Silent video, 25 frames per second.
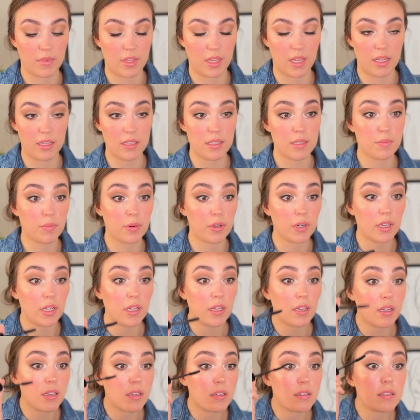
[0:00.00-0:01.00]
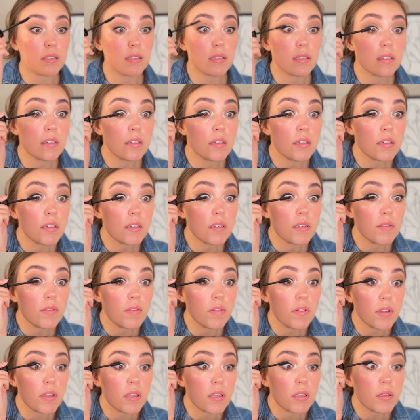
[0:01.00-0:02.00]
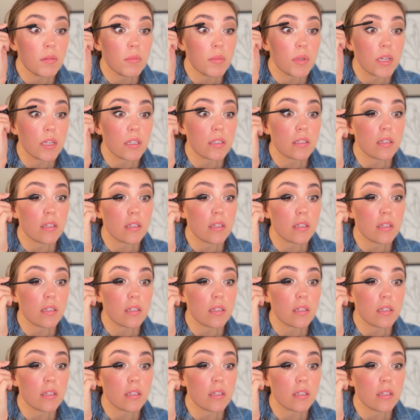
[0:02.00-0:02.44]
It's pretty voluminous